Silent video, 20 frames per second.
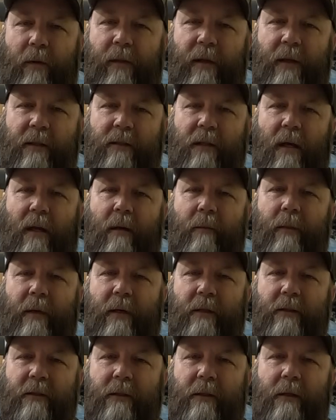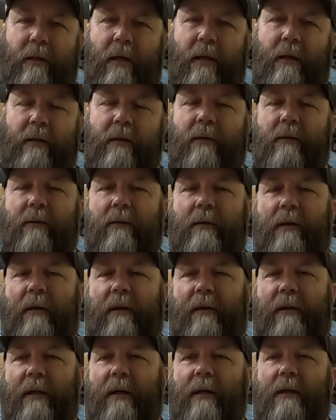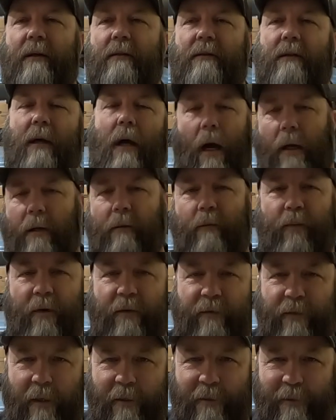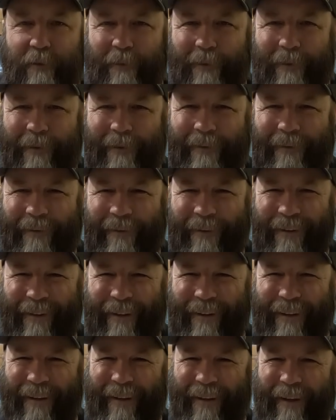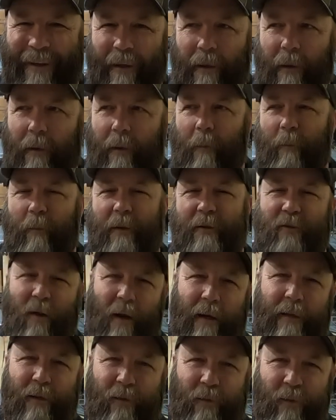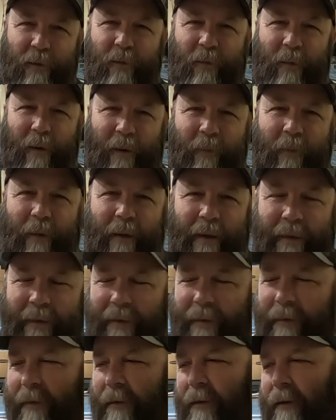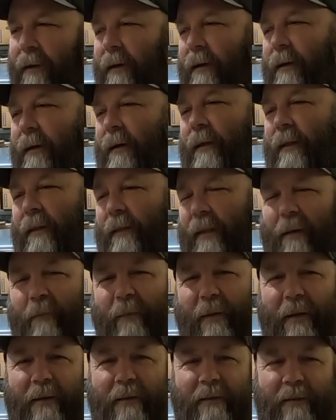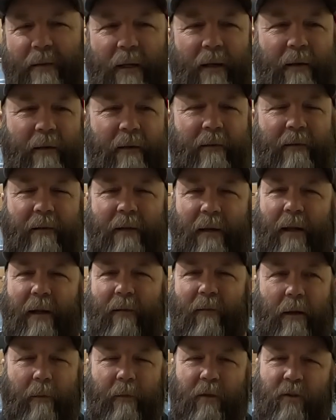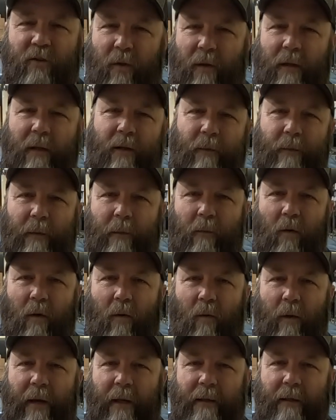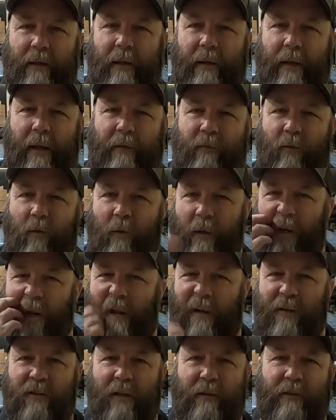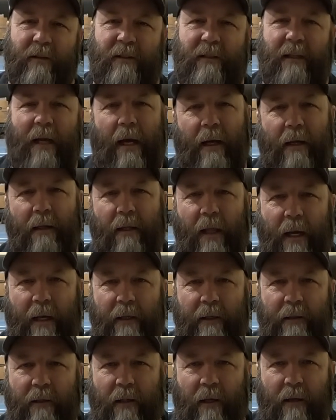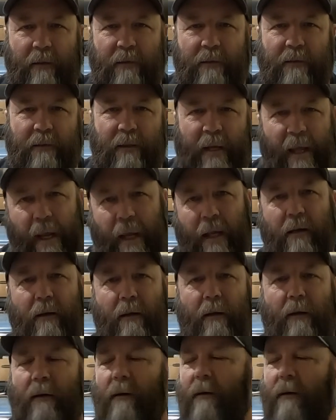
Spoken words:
things on a budget and doing things unprofessionally, but trying to do it the right way. That being said, today I'm going to show you a little bit more of what I did to that 49 Chevy Styline Deluxe sedan.